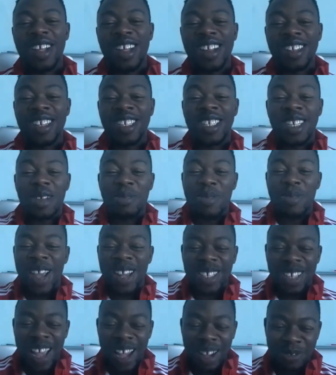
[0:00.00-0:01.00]
the same
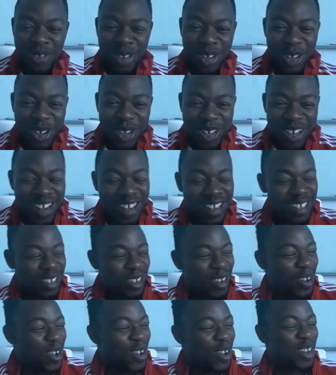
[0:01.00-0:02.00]
exact video that is
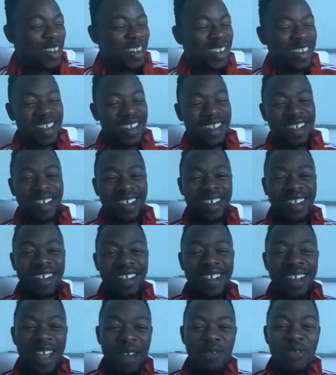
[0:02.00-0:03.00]
on the
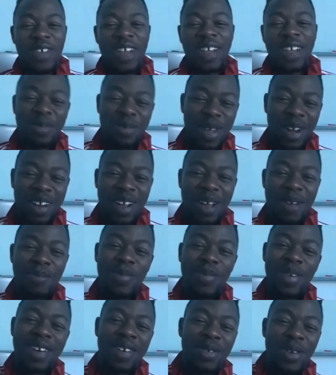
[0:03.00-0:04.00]
investment
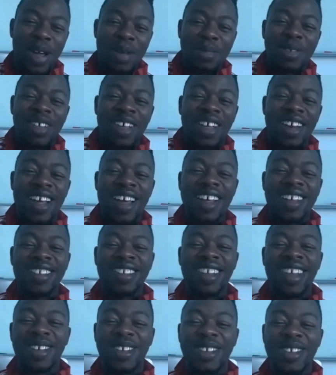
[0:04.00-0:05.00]
company website. I was
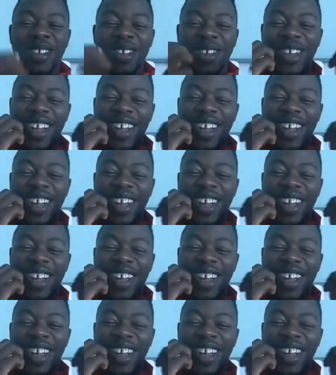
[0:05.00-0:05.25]
like, dude,